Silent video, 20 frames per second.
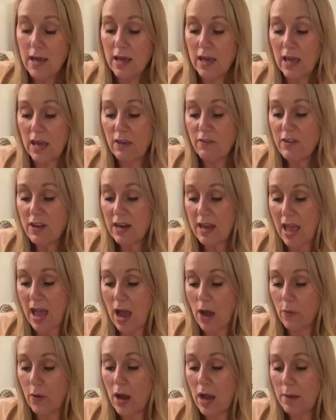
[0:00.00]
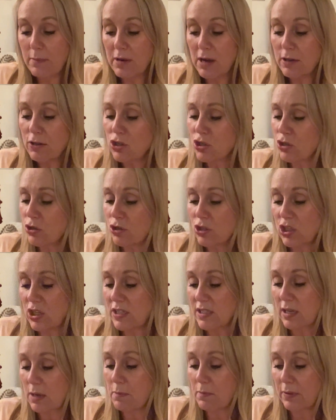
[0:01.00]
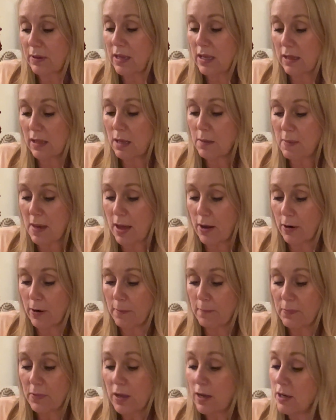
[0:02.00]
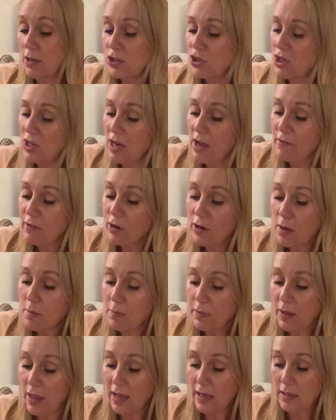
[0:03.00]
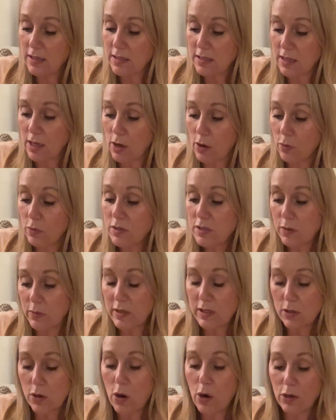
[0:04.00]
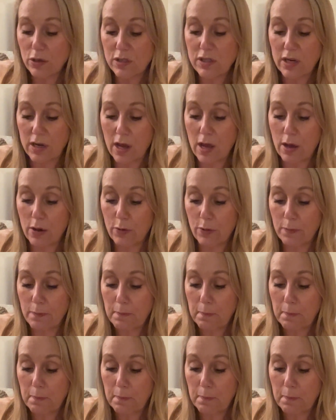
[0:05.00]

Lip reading: Even now, I'm not sure she's completely better. She never complains, though, so it's hard to know.